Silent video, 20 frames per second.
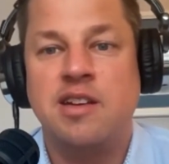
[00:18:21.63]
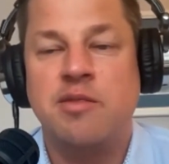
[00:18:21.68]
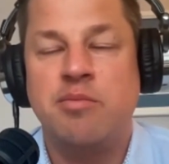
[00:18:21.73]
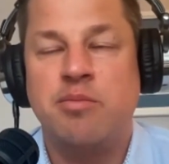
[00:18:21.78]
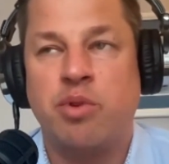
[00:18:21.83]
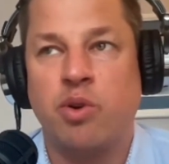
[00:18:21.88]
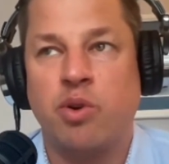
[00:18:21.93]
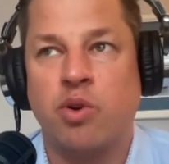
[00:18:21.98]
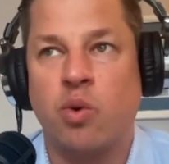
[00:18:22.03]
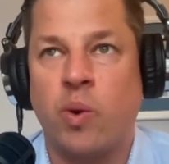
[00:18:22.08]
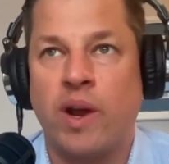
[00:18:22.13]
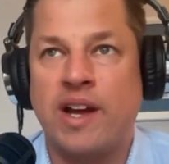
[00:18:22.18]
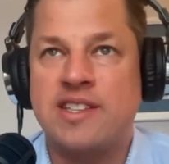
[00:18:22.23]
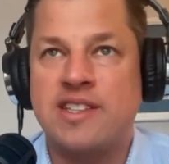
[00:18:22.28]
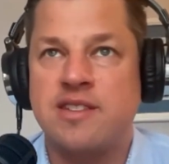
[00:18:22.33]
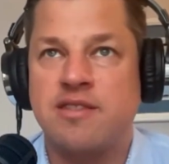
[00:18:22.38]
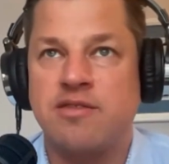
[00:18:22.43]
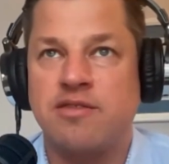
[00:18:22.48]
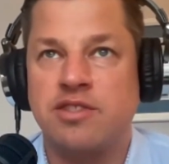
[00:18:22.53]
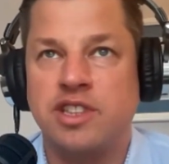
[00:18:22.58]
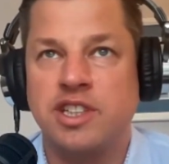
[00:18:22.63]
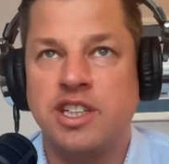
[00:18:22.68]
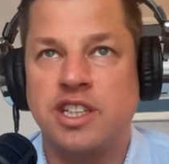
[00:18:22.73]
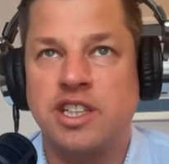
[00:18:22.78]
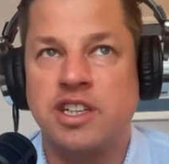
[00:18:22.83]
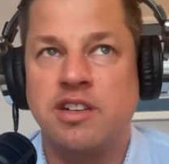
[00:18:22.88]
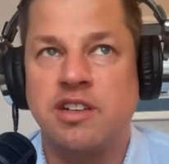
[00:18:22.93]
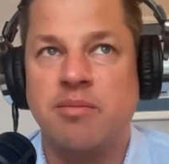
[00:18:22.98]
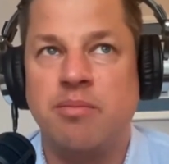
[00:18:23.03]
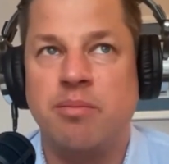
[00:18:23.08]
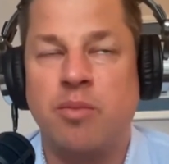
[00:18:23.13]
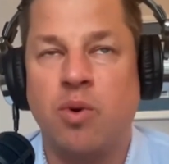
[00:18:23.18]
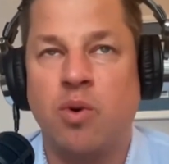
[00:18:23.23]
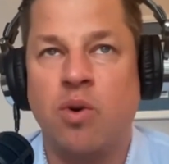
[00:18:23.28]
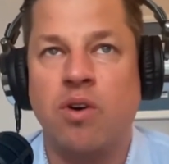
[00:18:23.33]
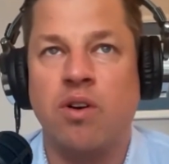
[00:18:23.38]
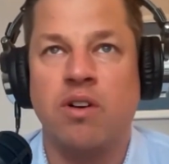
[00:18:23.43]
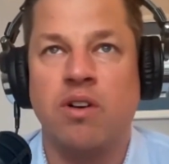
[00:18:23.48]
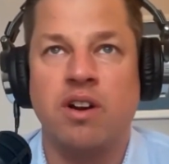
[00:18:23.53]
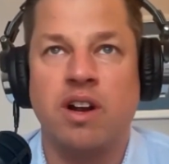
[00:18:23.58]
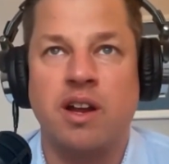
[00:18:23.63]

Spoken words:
progressively more